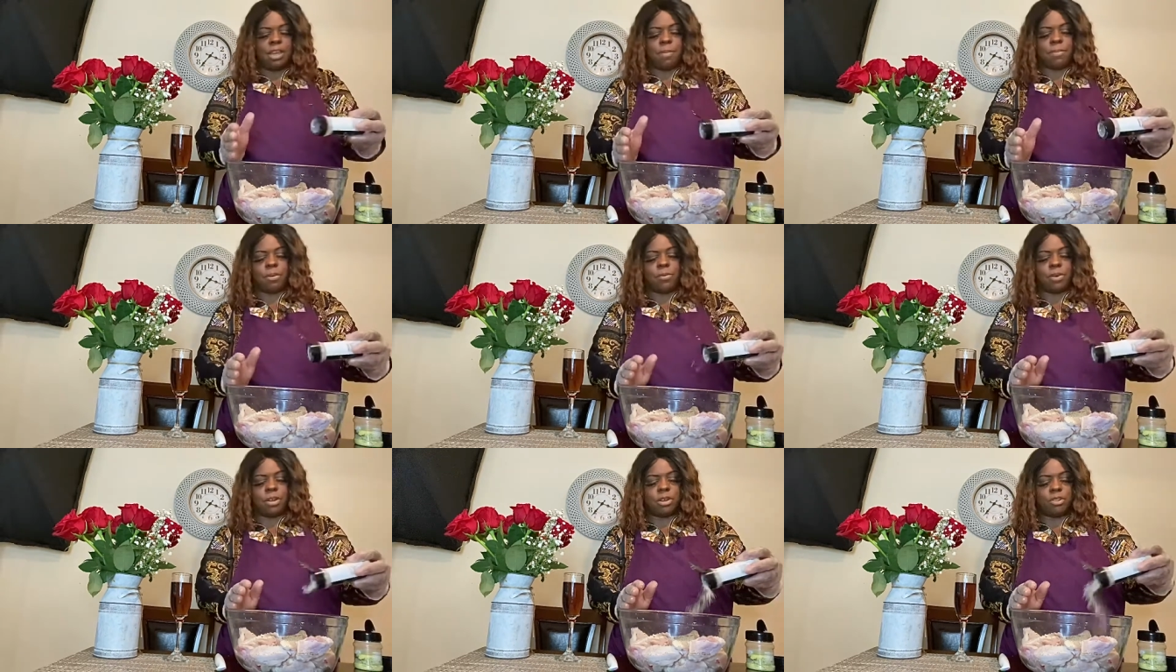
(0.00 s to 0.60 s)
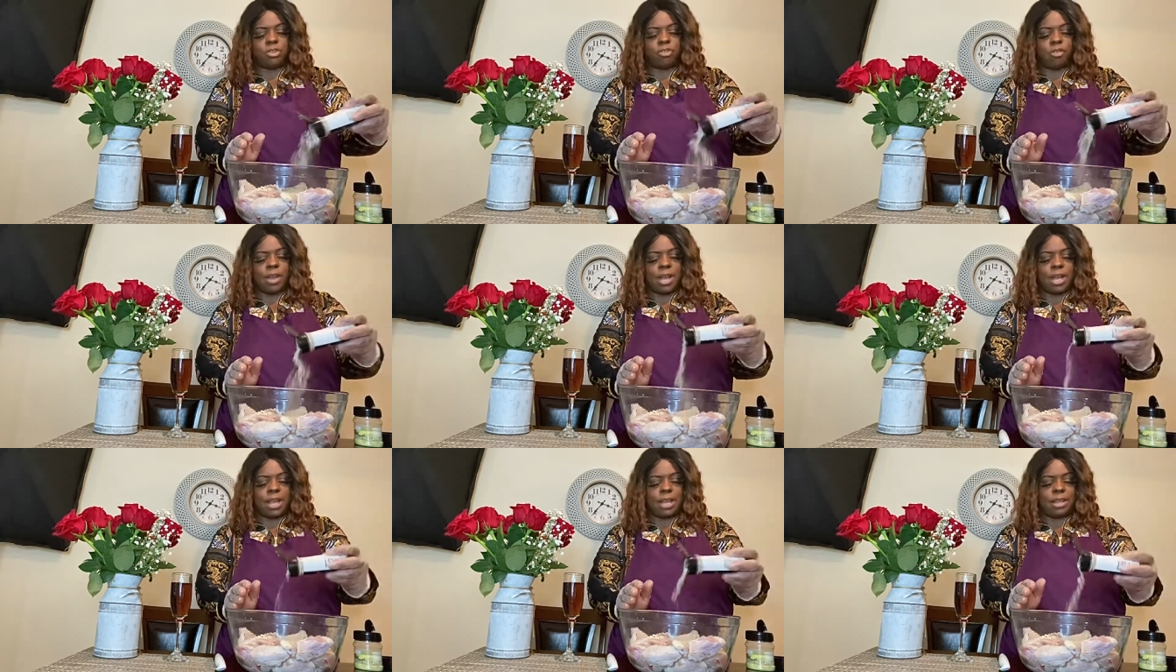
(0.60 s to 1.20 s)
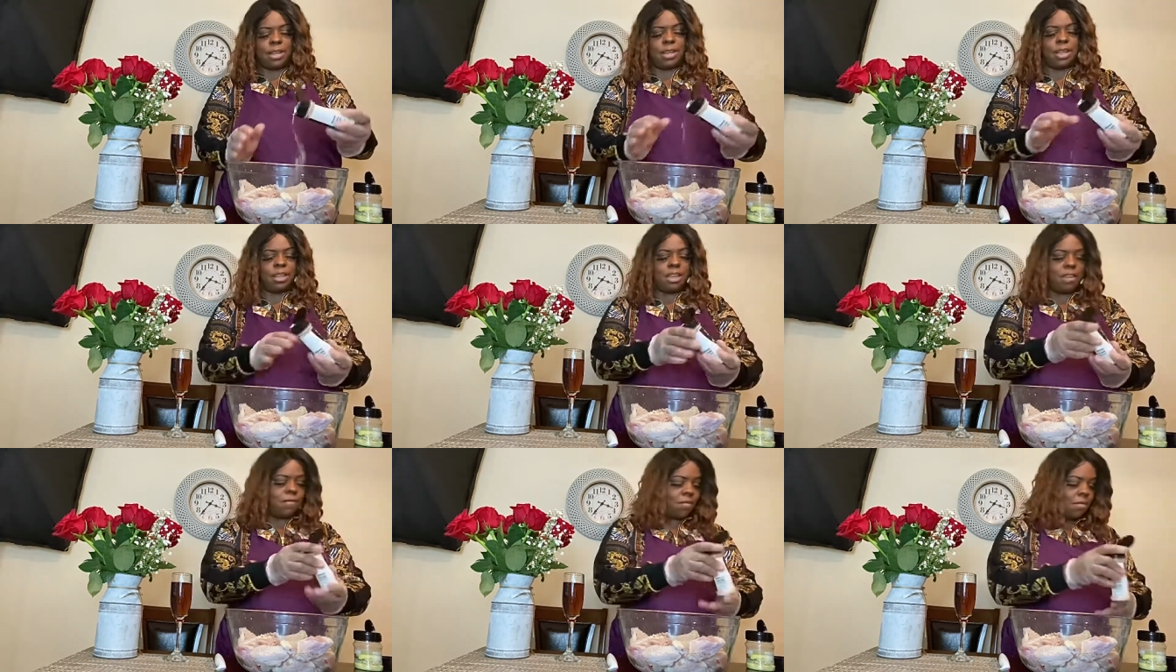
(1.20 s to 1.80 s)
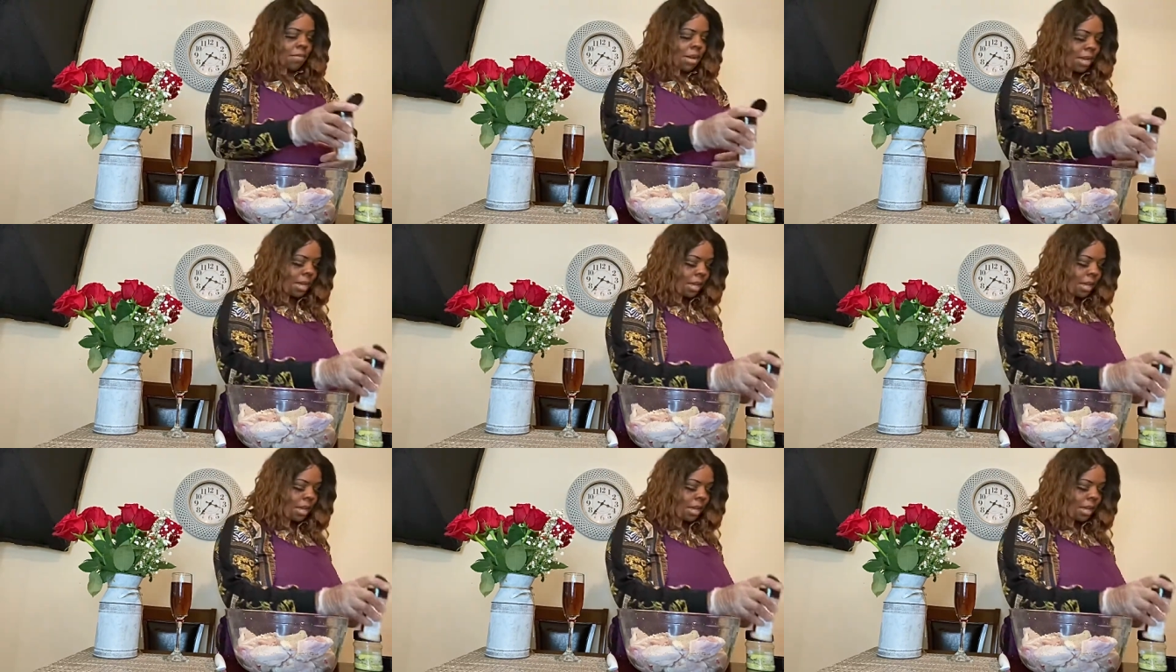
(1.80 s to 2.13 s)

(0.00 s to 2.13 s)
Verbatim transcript: But we're going to try it, and I'll give you my